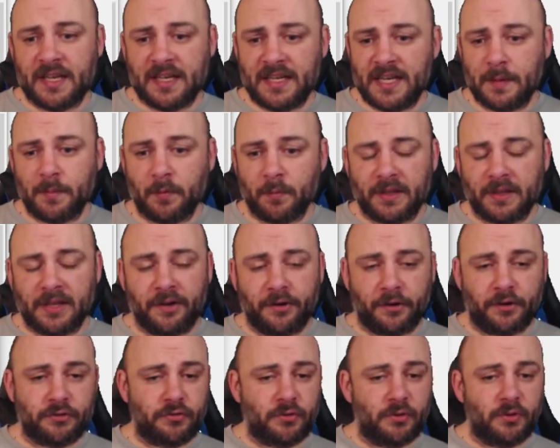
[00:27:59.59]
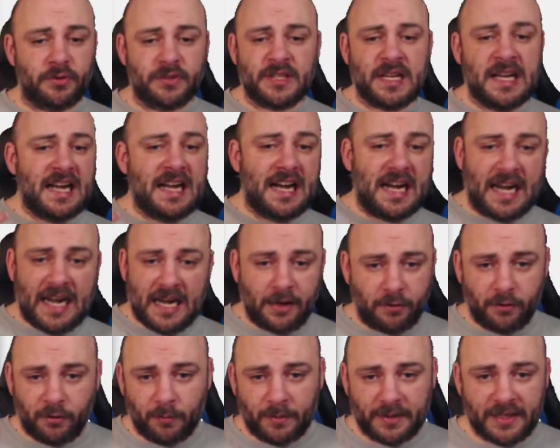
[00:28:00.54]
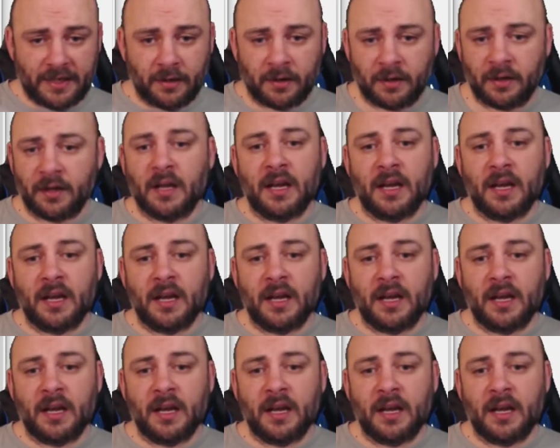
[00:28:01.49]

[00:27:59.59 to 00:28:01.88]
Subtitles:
enable player controls. I don't know what they are.